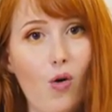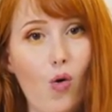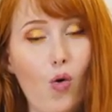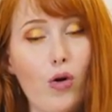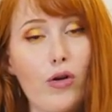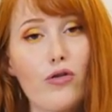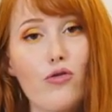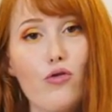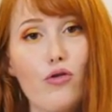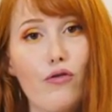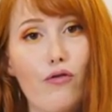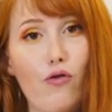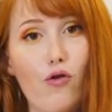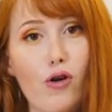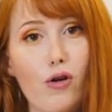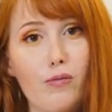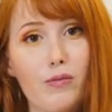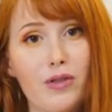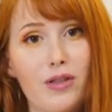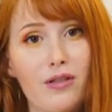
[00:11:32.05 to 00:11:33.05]
or
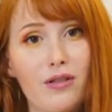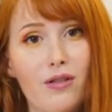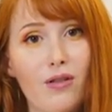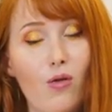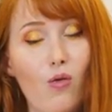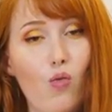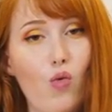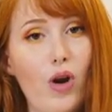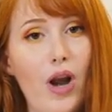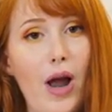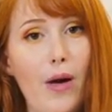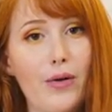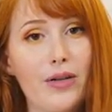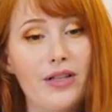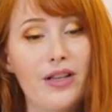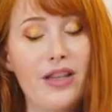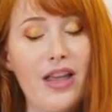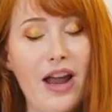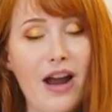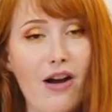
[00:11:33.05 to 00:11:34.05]
uniforms when I
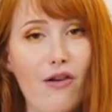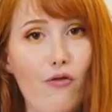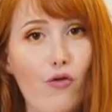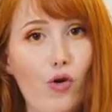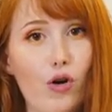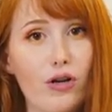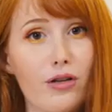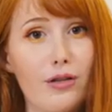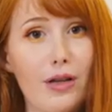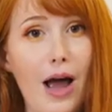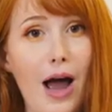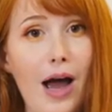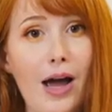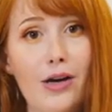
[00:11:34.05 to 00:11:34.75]
was in the Air Force.